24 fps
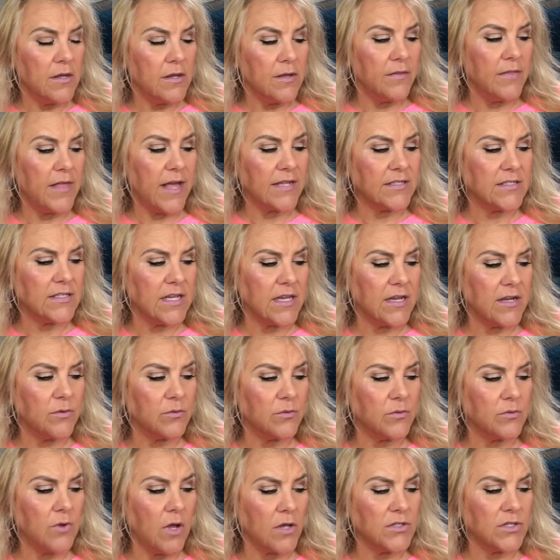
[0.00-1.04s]
that's
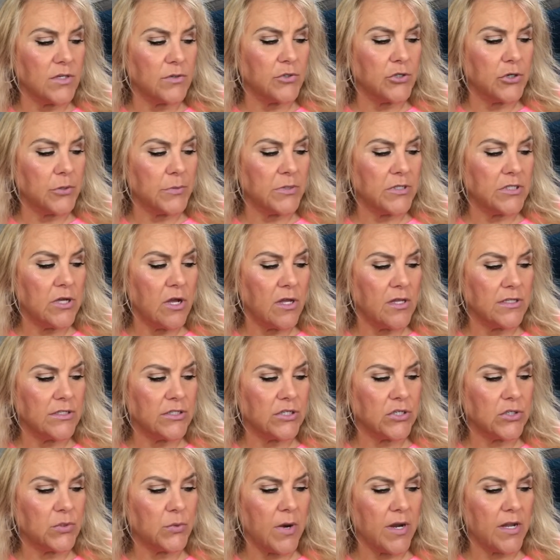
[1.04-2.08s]
also
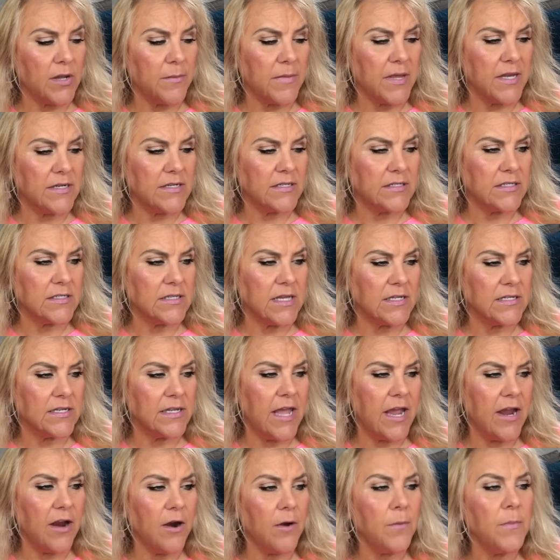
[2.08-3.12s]
dermatologist recommended sun
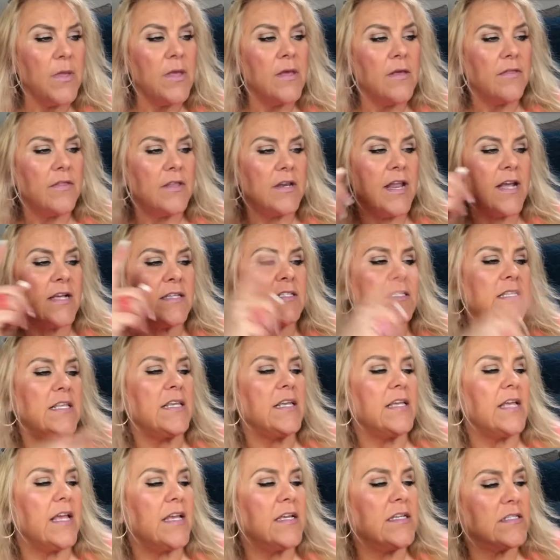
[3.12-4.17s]
care. The next
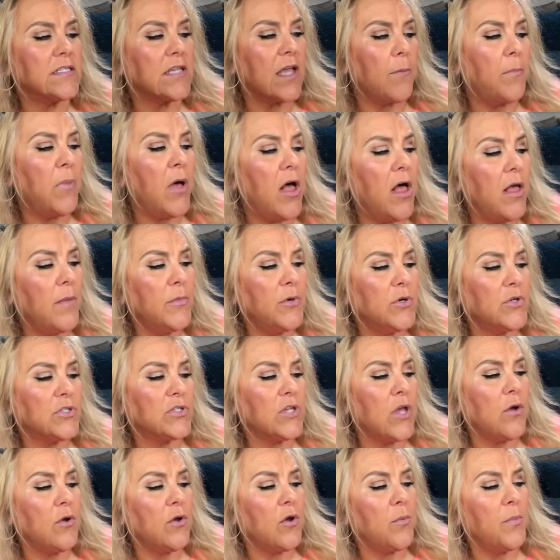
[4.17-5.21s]
thing is Palmer's
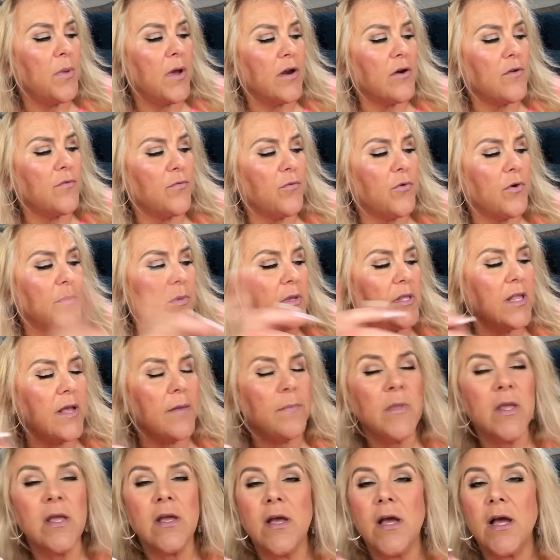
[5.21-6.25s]
cocoa butter
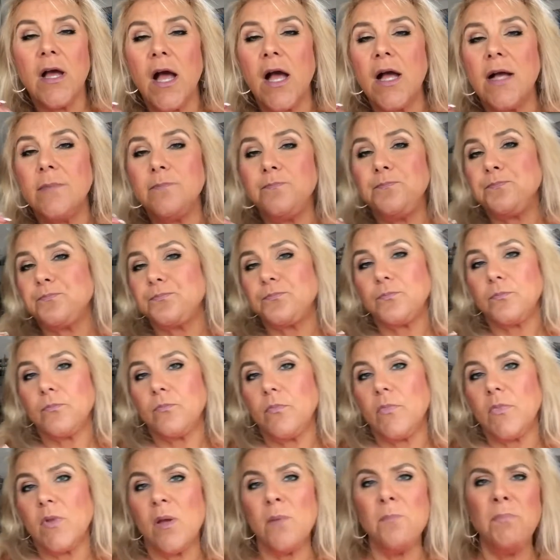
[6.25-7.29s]
formula.
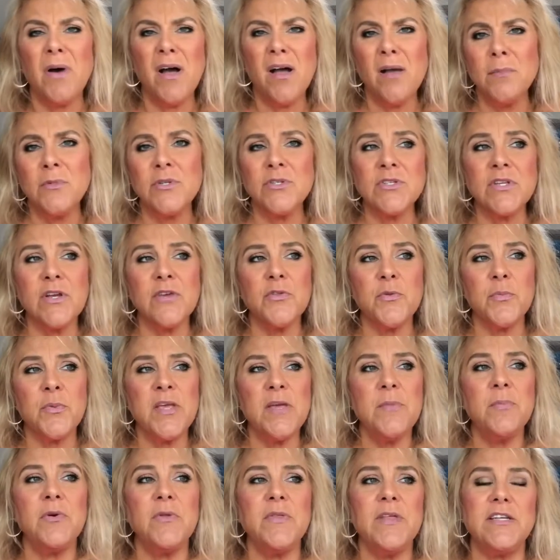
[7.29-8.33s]
Palmer's are the
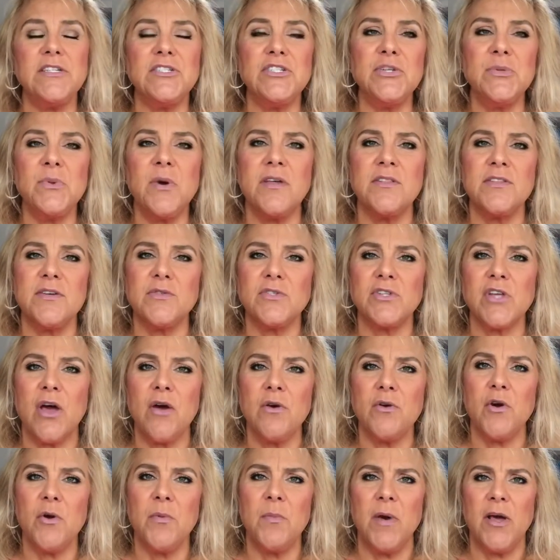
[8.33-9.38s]
people that do all those
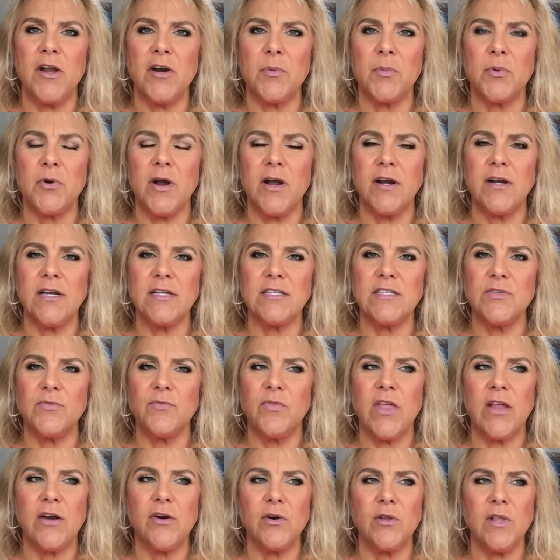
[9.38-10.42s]
cocoa butter products
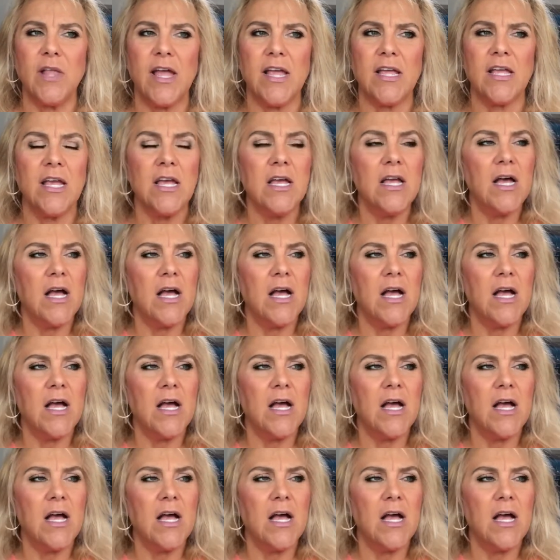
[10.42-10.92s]
that are like